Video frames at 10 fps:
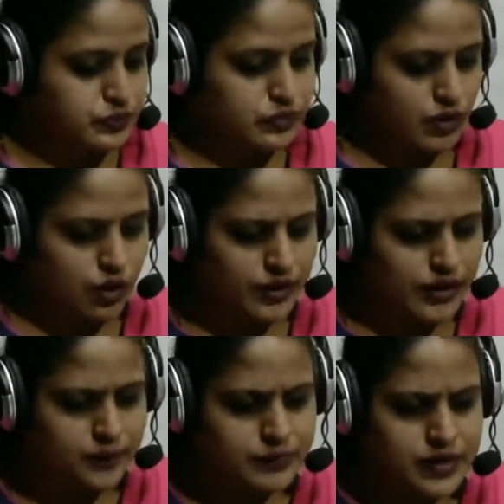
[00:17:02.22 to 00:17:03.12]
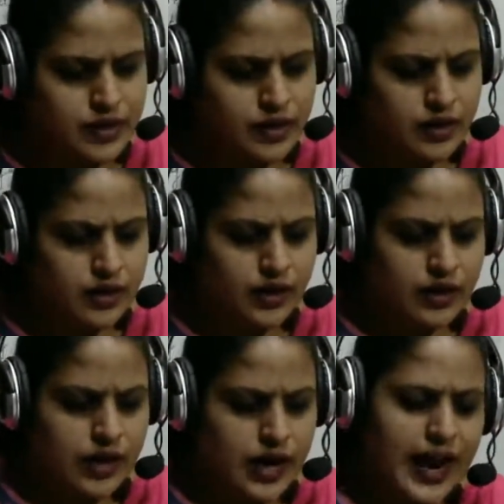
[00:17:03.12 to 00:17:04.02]
Okay.
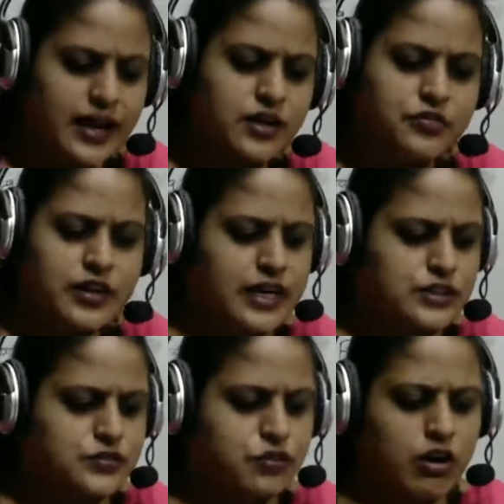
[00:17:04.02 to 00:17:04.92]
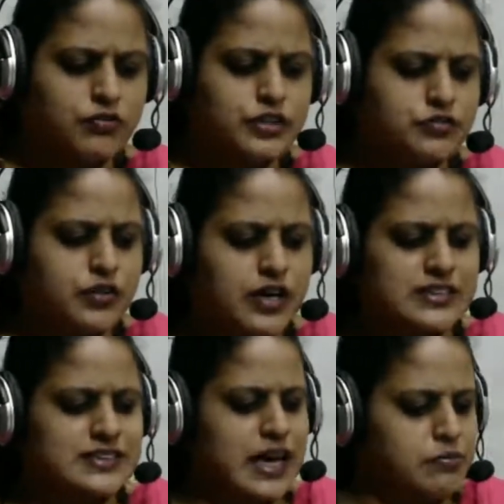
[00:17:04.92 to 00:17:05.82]
And Phileas Fogg, for the
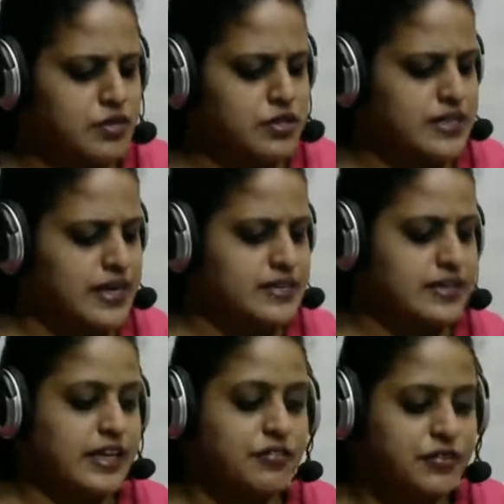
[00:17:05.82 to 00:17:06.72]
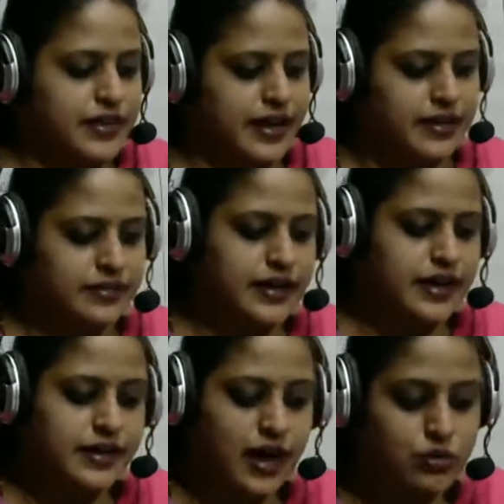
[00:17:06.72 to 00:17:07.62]
first time since has lived there in
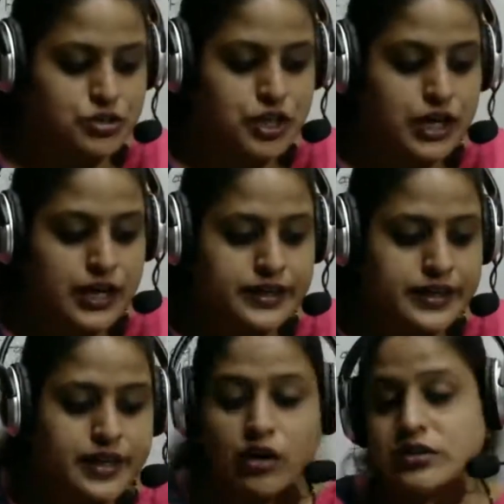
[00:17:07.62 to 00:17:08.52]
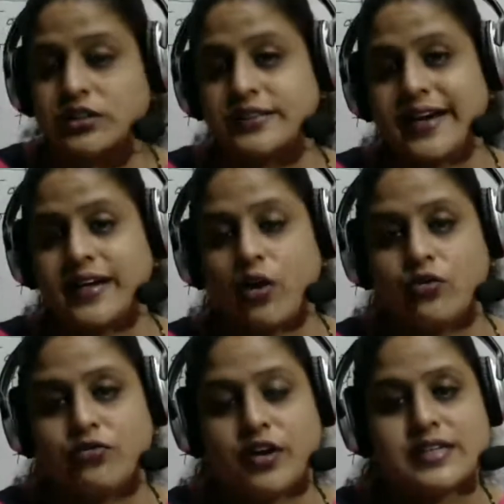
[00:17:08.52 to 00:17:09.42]
that house, did not set
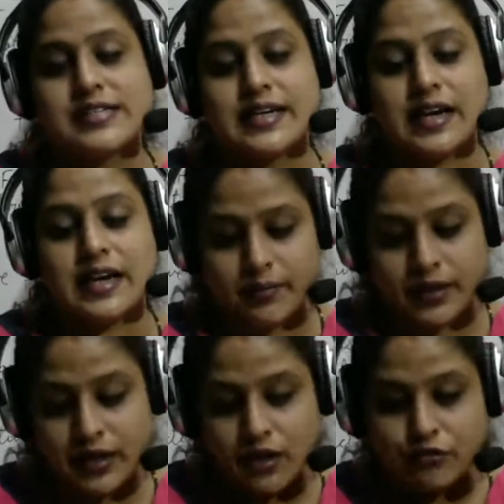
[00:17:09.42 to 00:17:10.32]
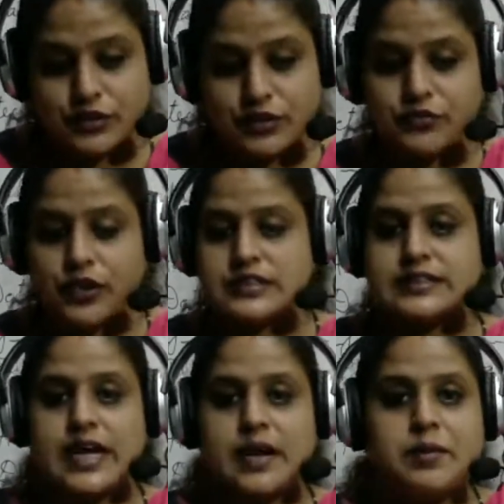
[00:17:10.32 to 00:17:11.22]
out for his club. For the
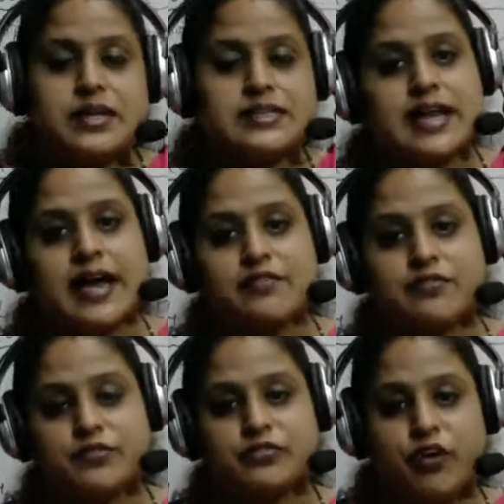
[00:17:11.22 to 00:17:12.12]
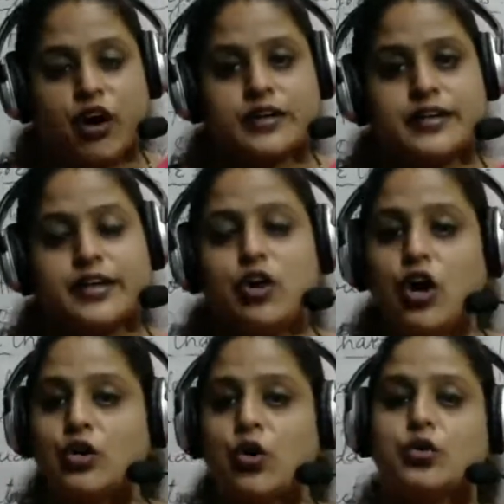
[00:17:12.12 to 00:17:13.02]
first time in his life, Fogg did
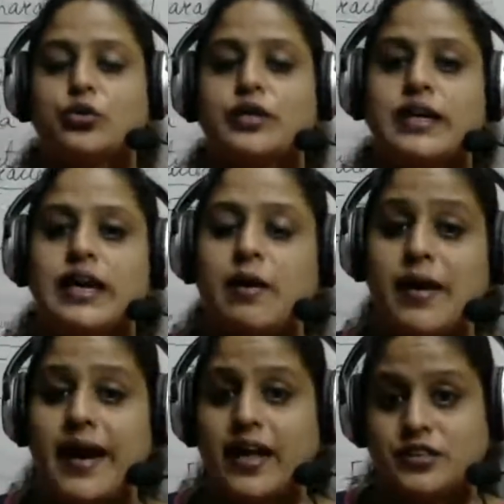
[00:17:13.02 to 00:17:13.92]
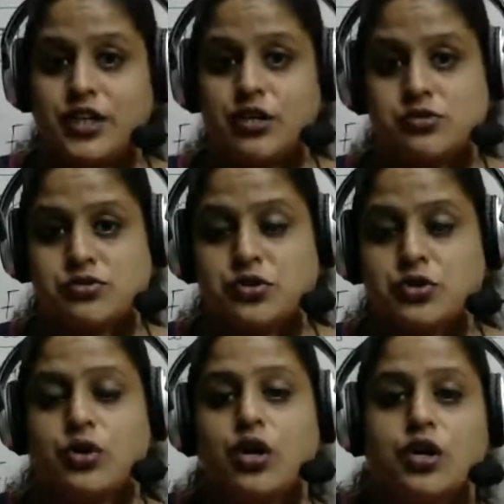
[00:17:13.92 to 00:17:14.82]
not go to the club as he used to
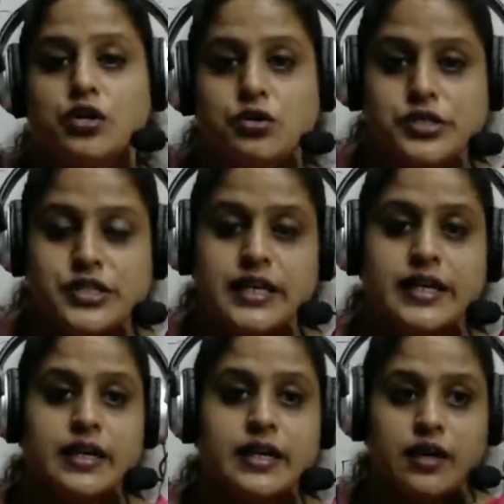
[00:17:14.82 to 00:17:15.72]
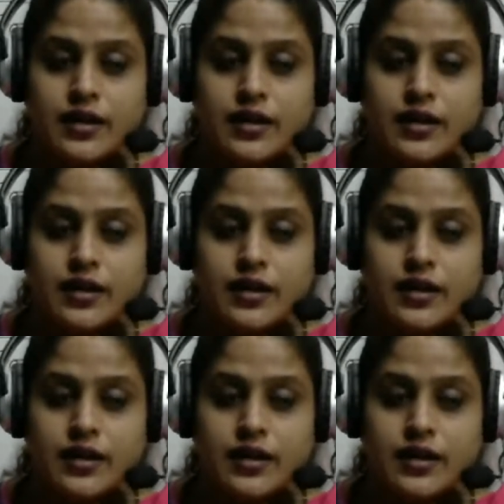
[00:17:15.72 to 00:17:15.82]
do usually.